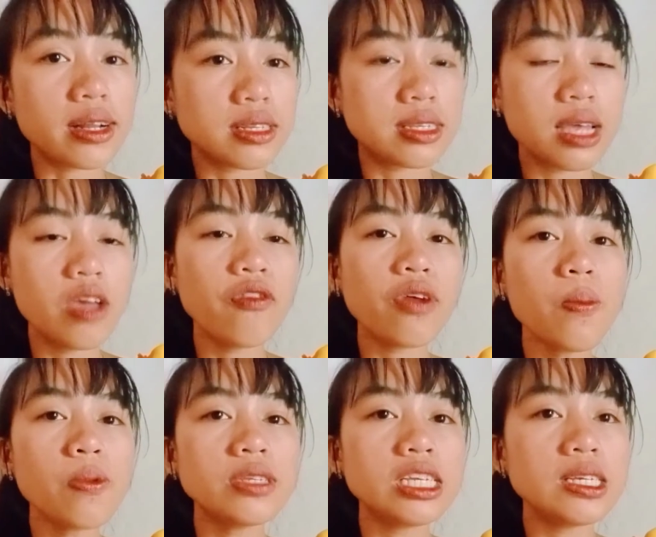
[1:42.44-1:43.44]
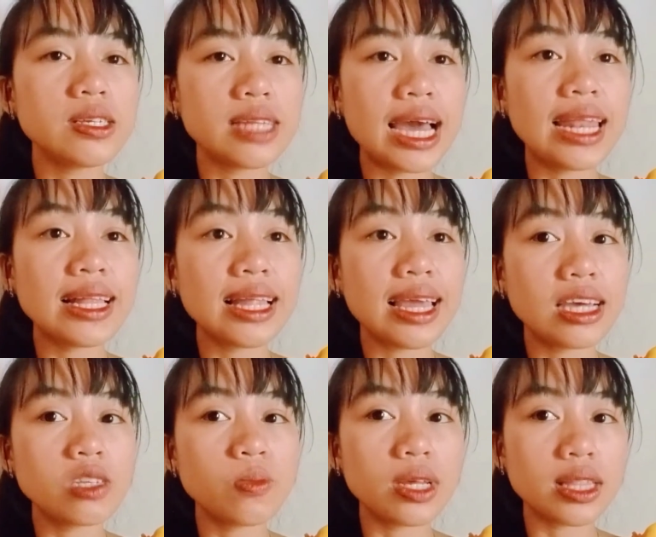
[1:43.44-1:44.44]
parts. If
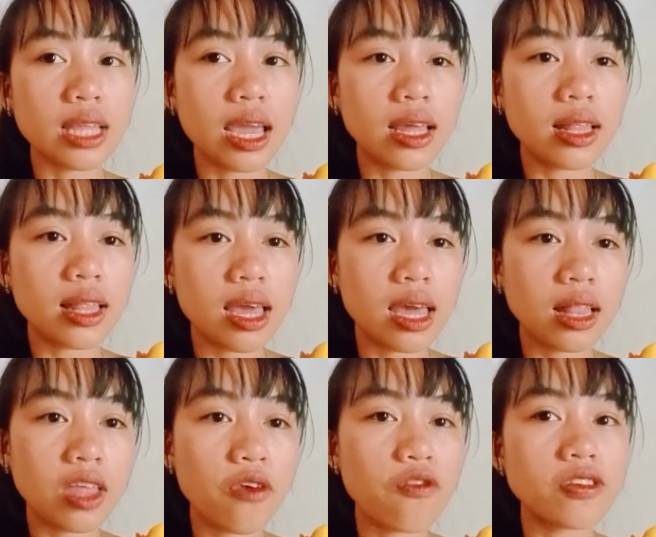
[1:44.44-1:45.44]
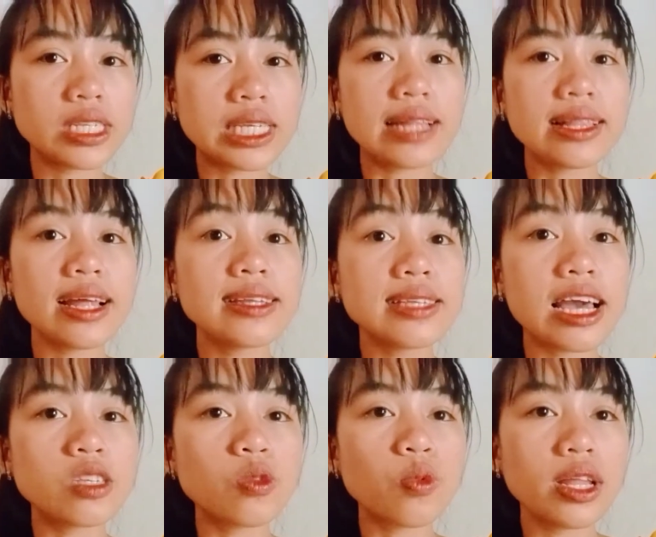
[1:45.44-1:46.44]
compositionality is maintained and if
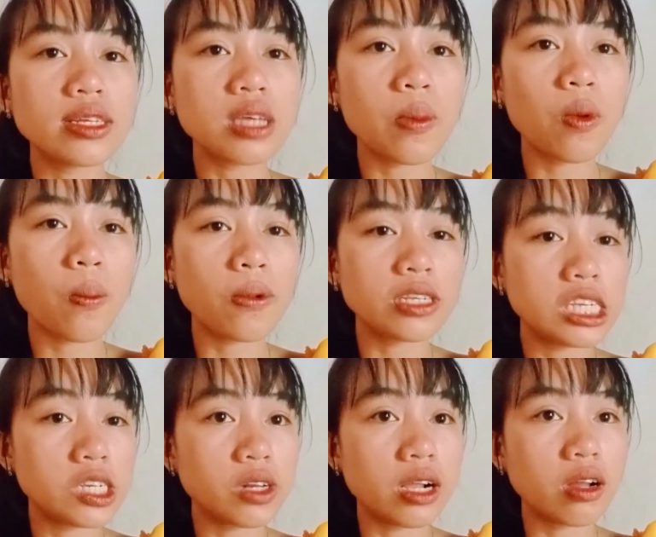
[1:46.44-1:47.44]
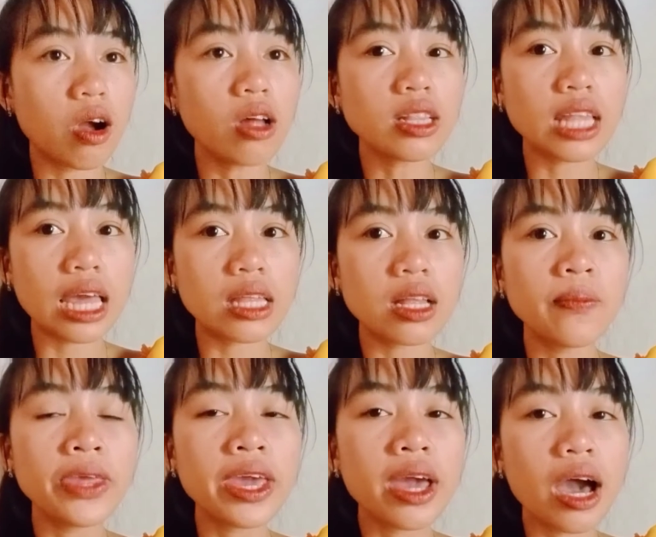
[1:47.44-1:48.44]
sentences with the same prepositional
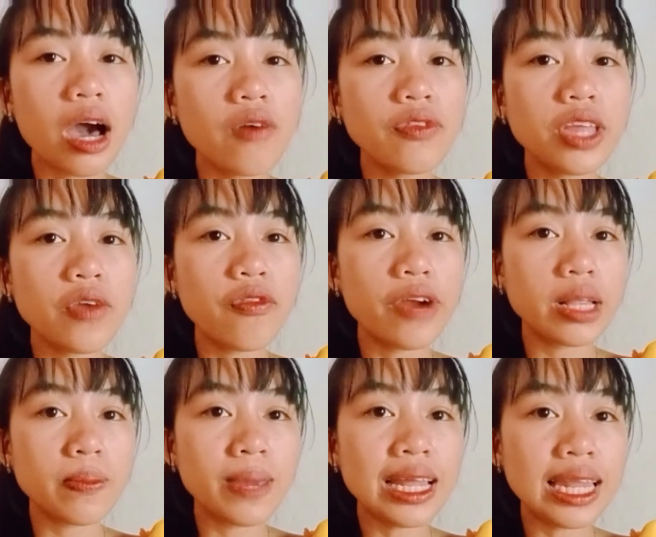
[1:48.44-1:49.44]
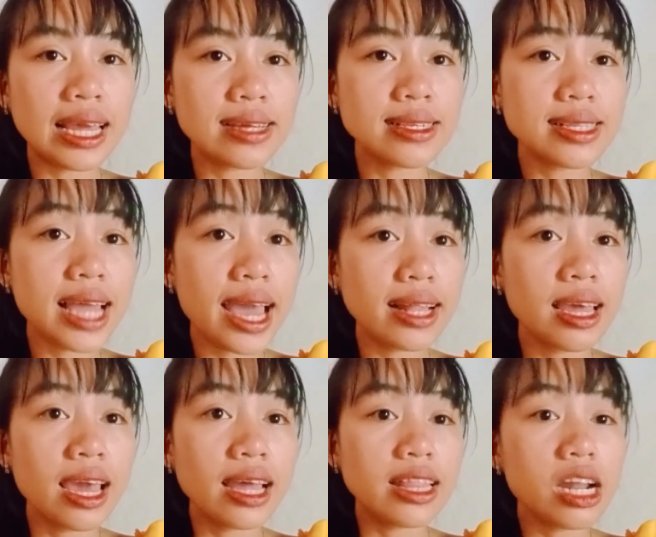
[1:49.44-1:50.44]
content have different meanings,
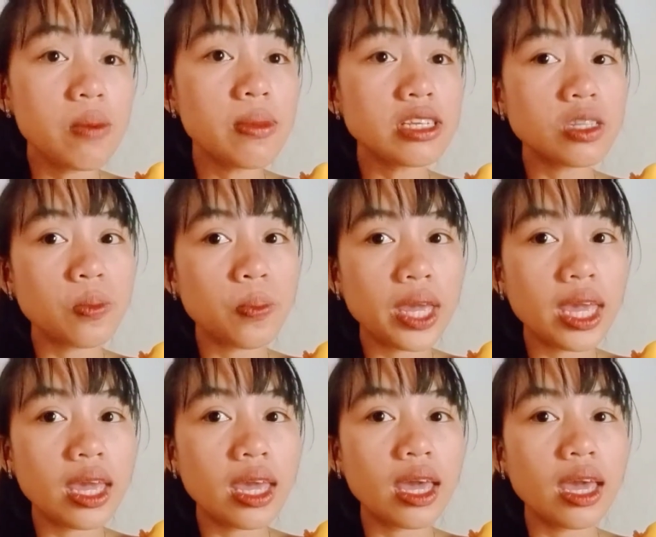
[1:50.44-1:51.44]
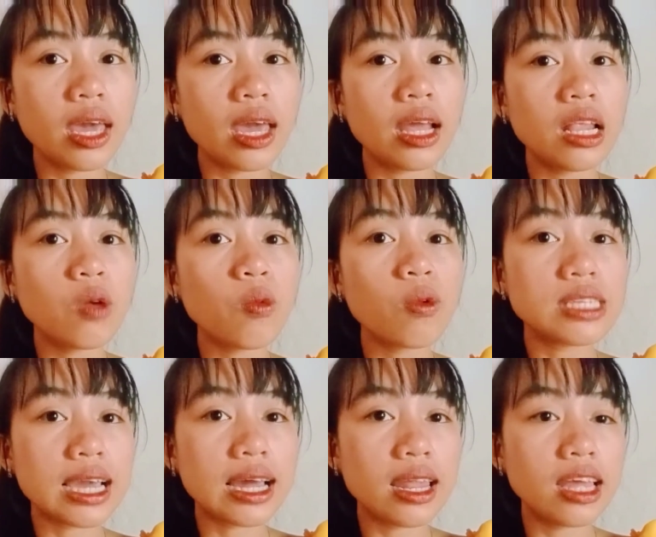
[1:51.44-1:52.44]
then there must be a
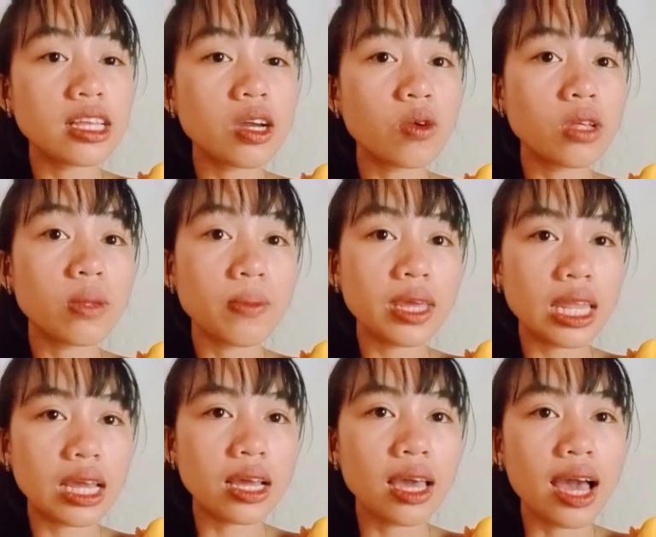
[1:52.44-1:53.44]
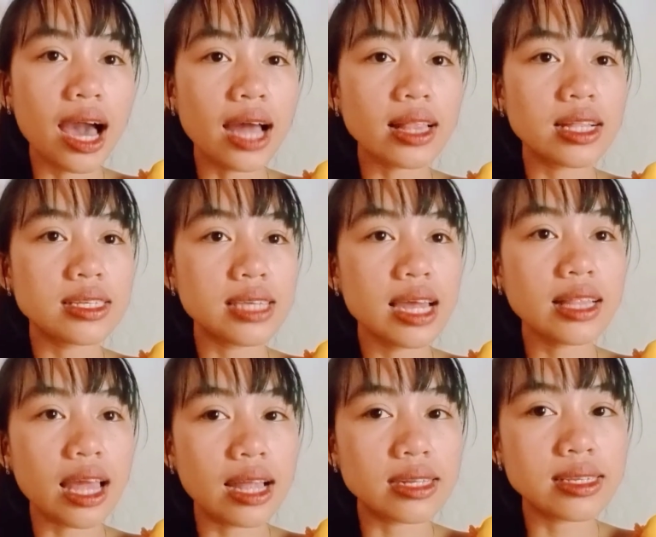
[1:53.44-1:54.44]
linguistically encoded meaning at the
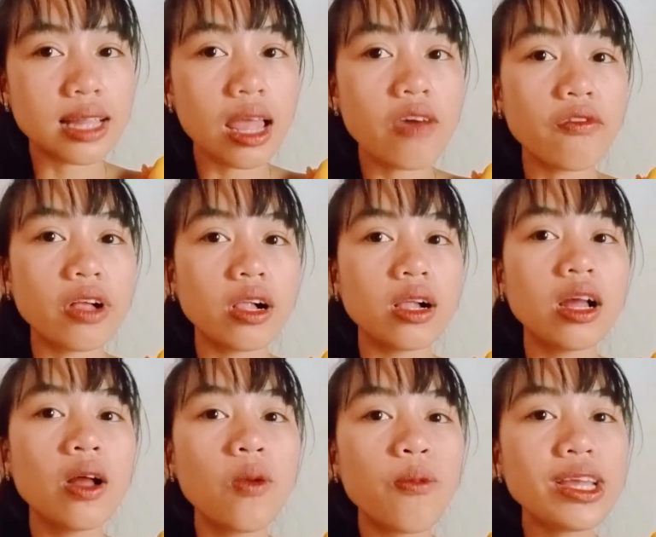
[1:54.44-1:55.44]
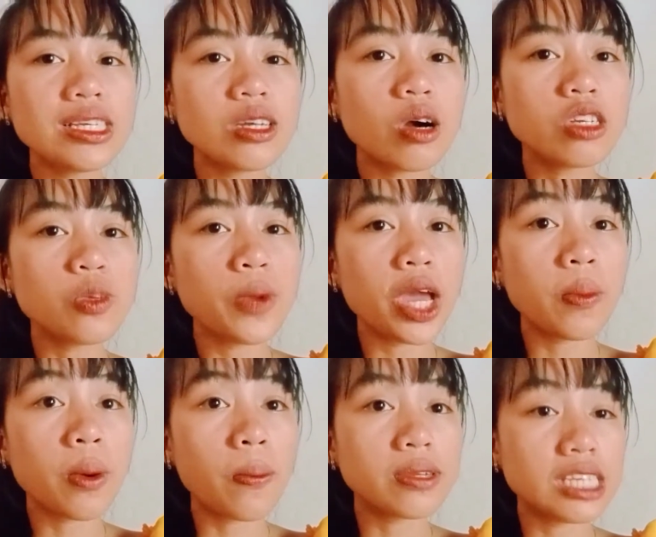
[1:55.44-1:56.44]
sentence level which
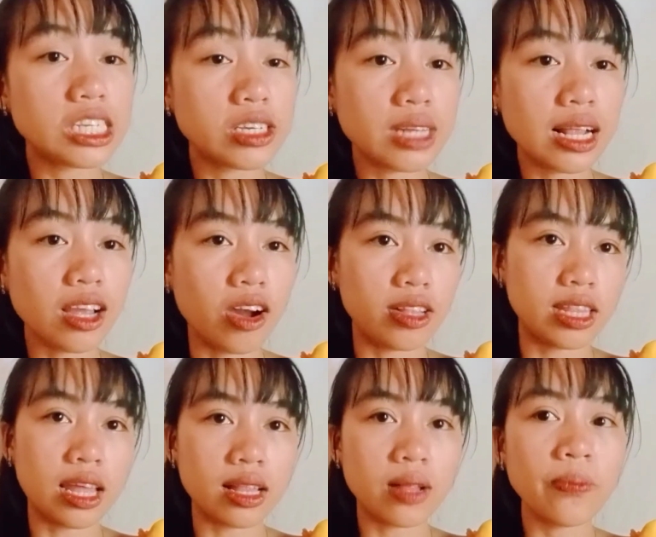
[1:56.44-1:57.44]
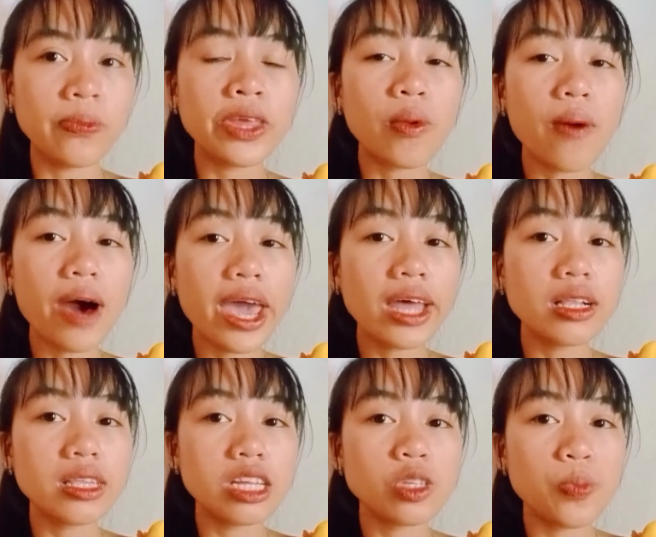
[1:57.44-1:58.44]
goes beyond prepositional content.
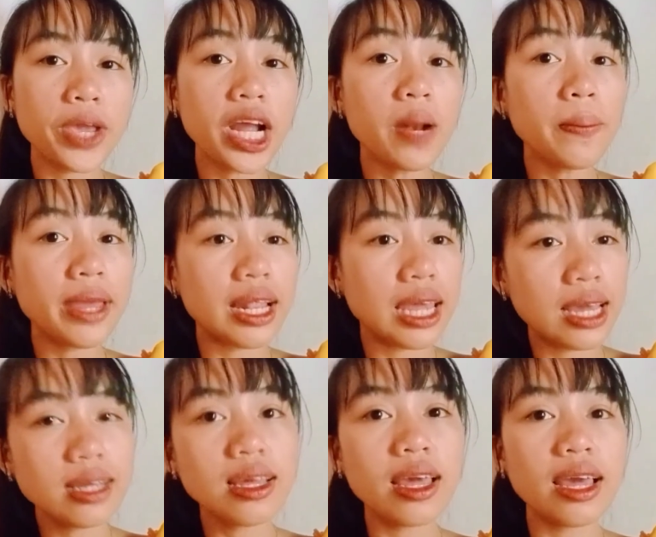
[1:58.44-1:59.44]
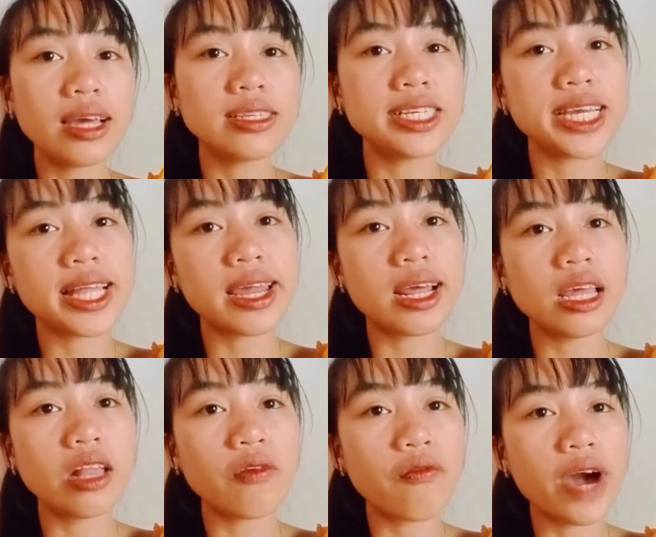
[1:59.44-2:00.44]
While the speaker meaning is
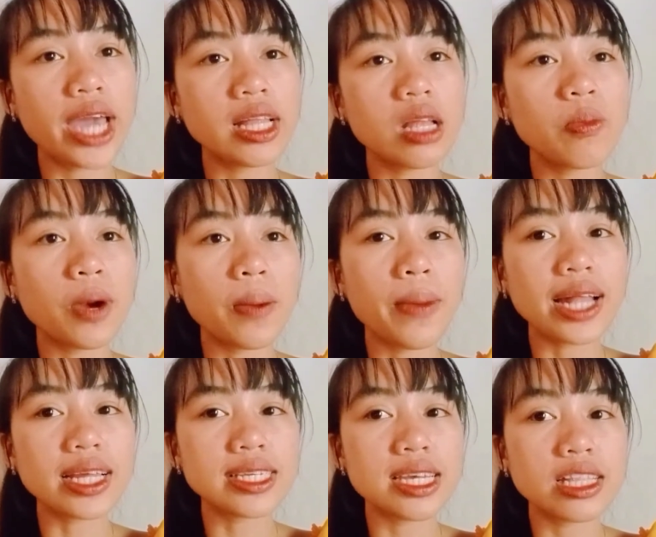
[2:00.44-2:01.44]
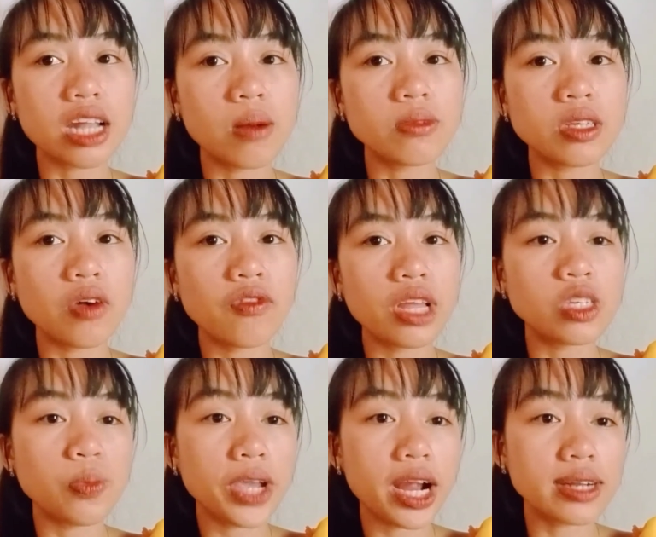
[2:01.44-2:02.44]
generally defined in pragmatics in terms of the